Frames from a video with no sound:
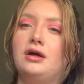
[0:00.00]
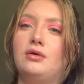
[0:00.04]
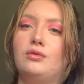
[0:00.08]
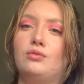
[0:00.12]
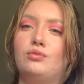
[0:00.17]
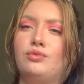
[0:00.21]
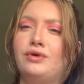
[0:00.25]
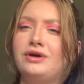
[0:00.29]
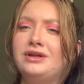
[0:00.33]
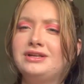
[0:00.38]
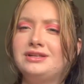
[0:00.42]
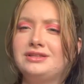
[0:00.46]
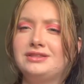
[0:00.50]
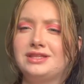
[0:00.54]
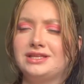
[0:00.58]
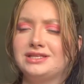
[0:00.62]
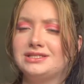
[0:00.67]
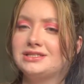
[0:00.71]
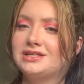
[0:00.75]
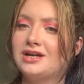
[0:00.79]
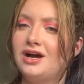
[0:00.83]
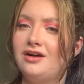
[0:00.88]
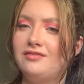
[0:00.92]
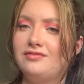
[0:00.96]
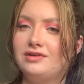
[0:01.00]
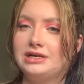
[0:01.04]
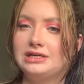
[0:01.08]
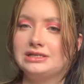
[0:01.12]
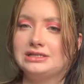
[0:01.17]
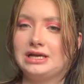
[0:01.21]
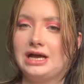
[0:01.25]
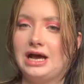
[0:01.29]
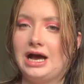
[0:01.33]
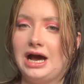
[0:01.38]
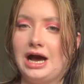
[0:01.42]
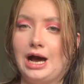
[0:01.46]
One, this cover is
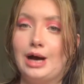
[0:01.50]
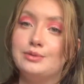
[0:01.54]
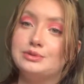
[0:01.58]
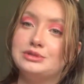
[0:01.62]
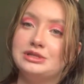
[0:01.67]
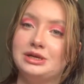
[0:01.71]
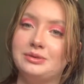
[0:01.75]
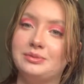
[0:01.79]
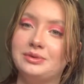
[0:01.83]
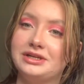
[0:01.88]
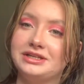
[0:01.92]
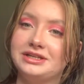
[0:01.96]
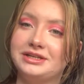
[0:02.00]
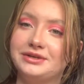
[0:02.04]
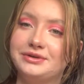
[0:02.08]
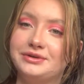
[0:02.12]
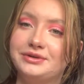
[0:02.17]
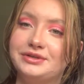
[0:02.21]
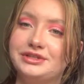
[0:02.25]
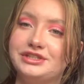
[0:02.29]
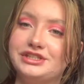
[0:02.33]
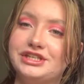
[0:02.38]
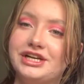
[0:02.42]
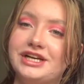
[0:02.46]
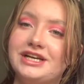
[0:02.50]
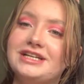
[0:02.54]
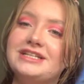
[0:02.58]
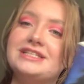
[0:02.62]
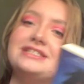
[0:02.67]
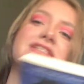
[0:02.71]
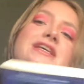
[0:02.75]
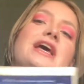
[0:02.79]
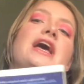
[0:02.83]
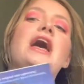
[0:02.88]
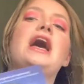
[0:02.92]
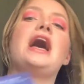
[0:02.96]
absolutely bloody
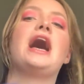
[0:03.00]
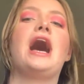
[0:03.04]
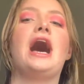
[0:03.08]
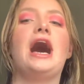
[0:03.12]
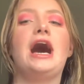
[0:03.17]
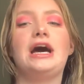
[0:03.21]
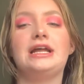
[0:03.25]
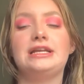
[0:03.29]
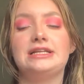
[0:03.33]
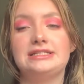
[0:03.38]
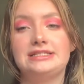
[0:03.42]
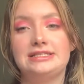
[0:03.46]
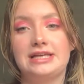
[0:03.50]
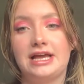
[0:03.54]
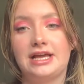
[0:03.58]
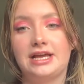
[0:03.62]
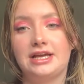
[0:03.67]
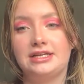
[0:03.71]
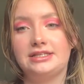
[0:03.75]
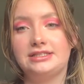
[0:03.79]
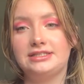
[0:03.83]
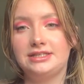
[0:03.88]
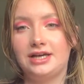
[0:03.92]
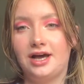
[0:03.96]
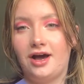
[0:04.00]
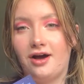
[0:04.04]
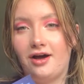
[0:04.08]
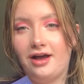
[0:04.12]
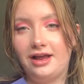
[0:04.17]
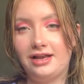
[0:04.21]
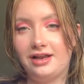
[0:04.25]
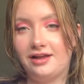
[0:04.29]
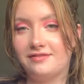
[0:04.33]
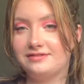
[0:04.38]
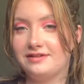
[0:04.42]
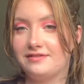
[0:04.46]
gorgeous, and second, I
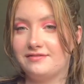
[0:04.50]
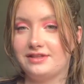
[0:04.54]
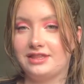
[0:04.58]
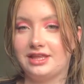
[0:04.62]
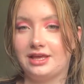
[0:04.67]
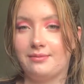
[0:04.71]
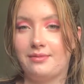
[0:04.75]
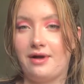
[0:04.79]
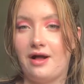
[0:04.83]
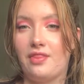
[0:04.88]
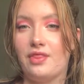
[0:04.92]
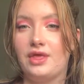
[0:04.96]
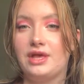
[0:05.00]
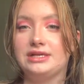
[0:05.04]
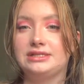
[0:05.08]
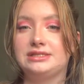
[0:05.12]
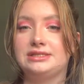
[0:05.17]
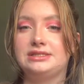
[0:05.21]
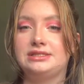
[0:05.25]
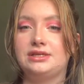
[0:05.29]
loved everything about this.